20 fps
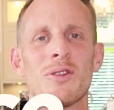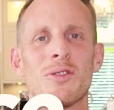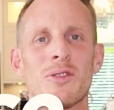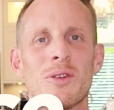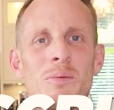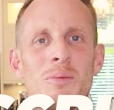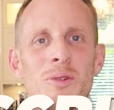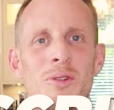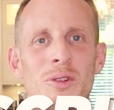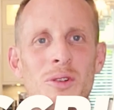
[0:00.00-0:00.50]

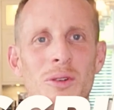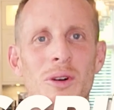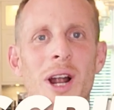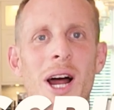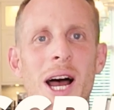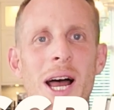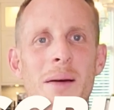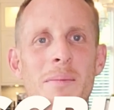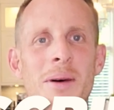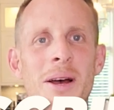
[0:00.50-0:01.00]

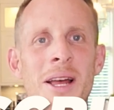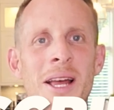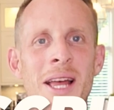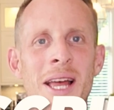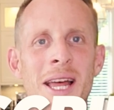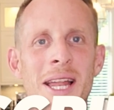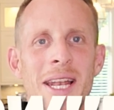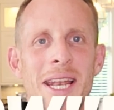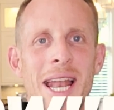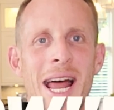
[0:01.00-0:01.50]
subscribe
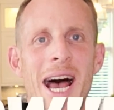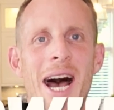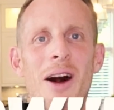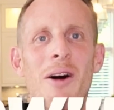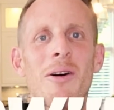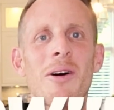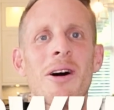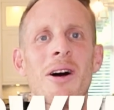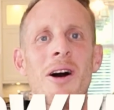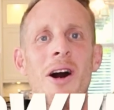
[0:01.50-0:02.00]

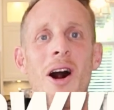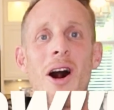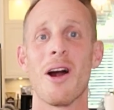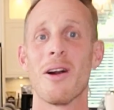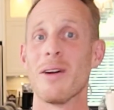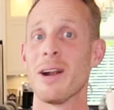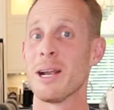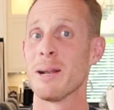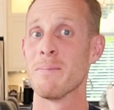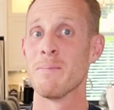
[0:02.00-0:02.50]
now.
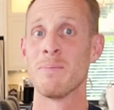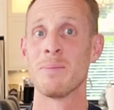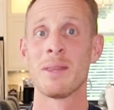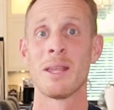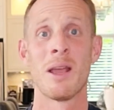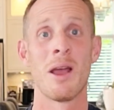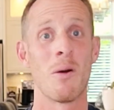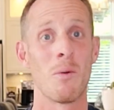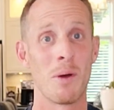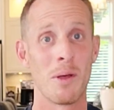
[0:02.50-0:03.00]
All right,
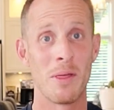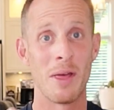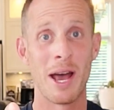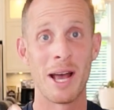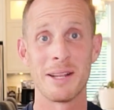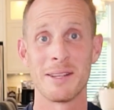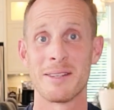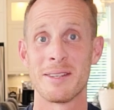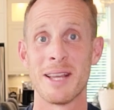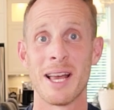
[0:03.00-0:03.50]
with
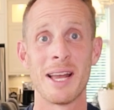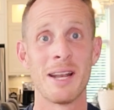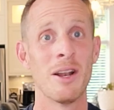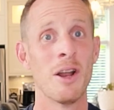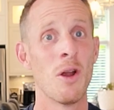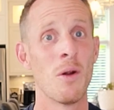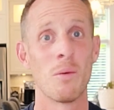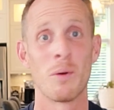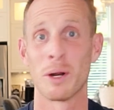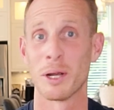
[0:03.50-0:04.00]
that
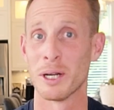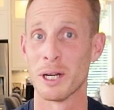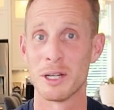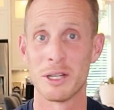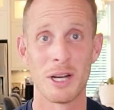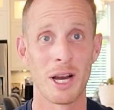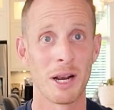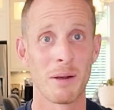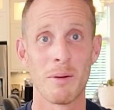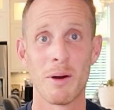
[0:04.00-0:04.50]
said, we're gonna
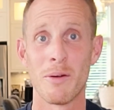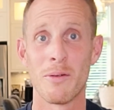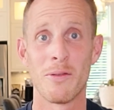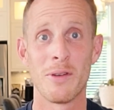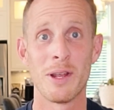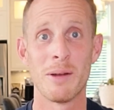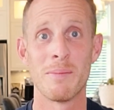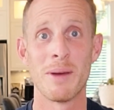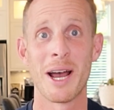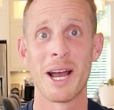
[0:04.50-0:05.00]
talk about
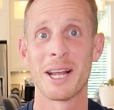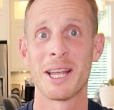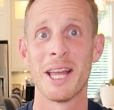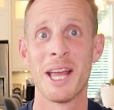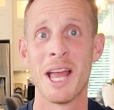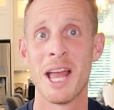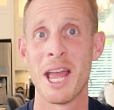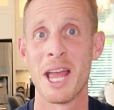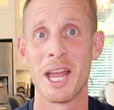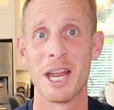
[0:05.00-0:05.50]
feedback.
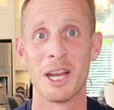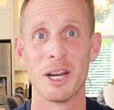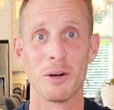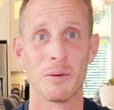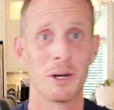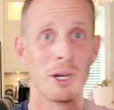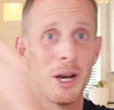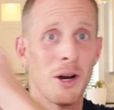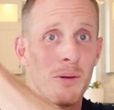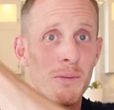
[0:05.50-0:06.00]
Here
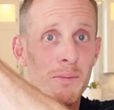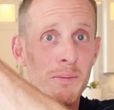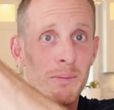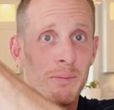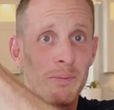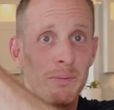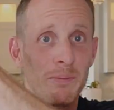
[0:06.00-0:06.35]
we go.